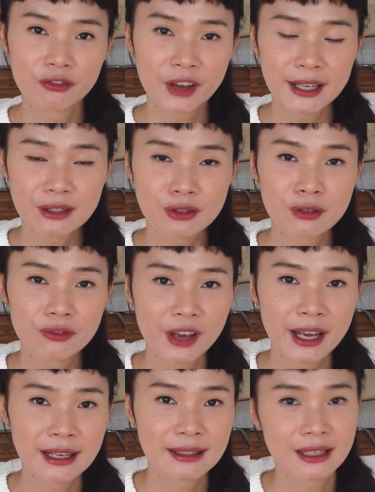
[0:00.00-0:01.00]
face to
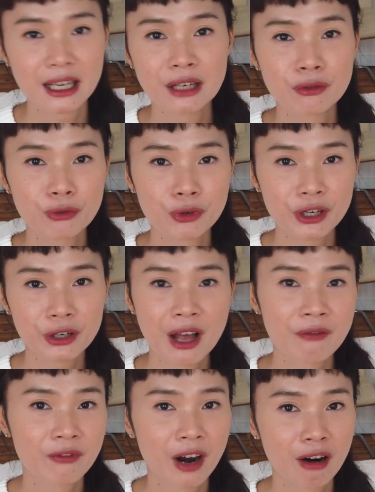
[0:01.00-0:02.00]
face in real
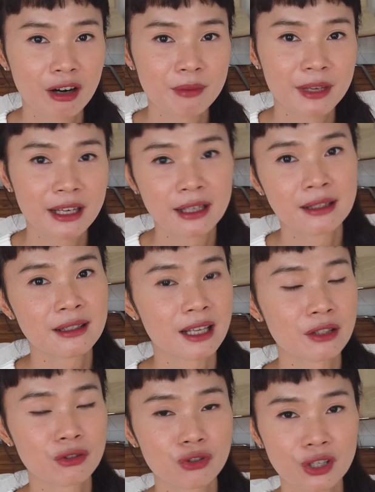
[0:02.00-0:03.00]
environments,
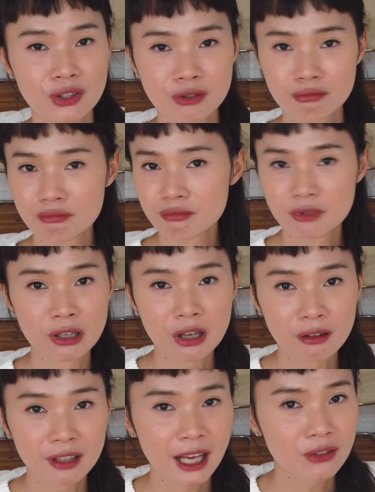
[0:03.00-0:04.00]
and just
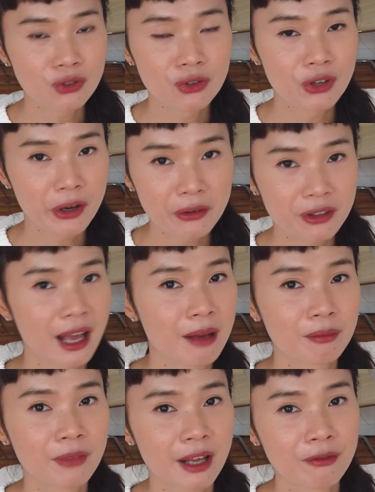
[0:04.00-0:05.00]
get to know
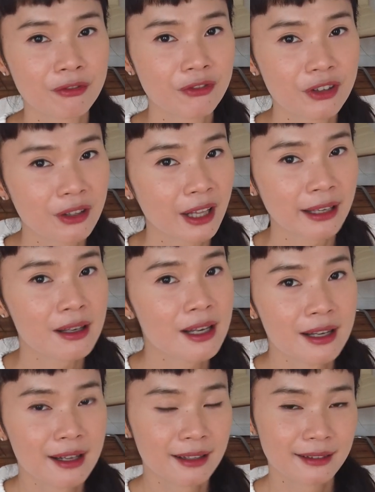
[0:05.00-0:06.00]
them and feel like
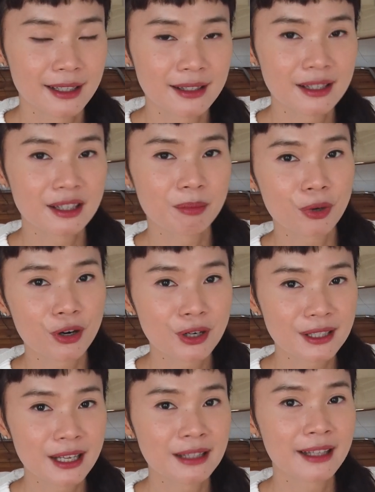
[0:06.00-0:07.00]
this is a
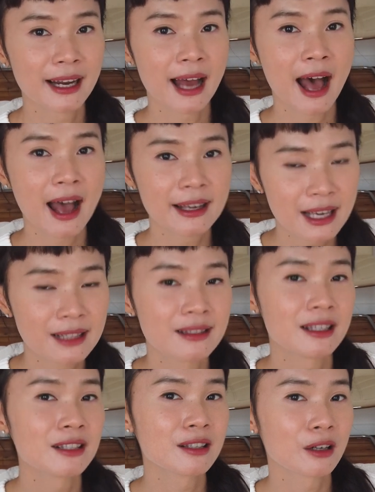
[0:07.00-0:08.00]
person that I
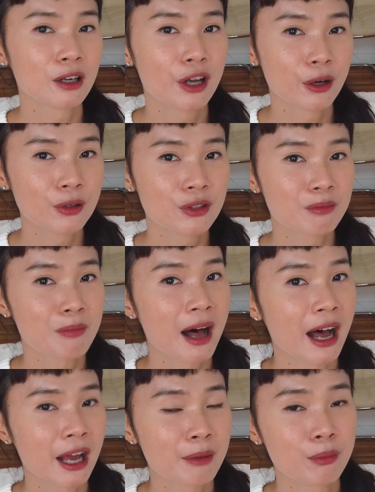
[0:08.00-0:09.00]
can disclose
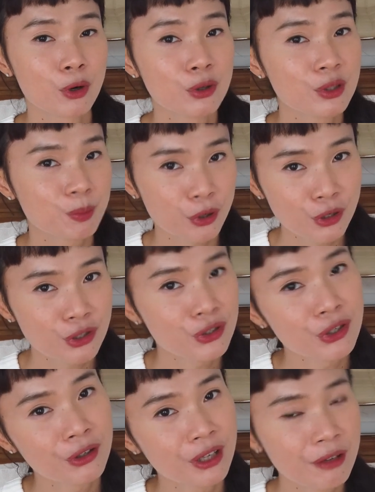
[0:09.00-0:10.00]
my most
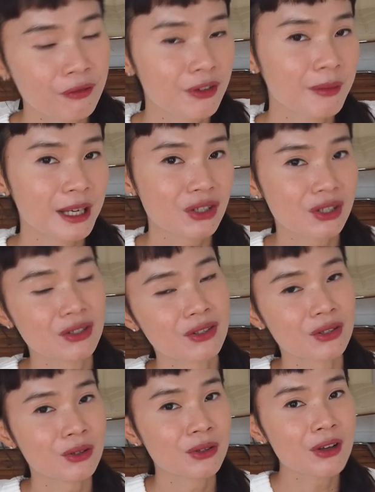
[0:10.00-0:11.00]
personal information
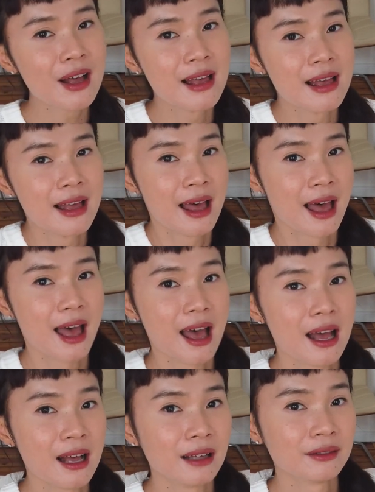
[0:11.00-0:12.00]
to
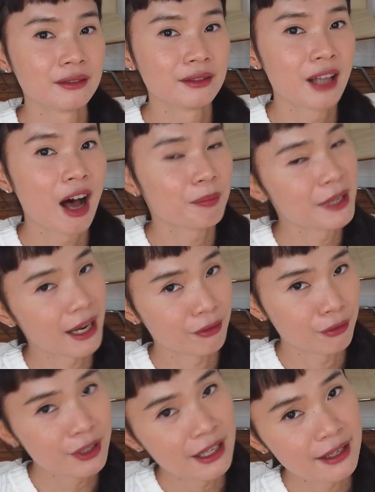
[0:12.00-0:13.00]
and not be at
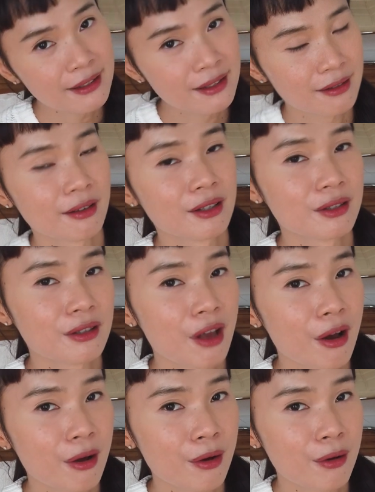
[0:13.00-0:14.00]
risk.
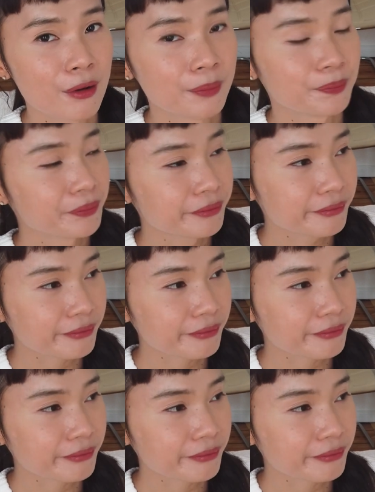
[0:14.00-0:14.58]
So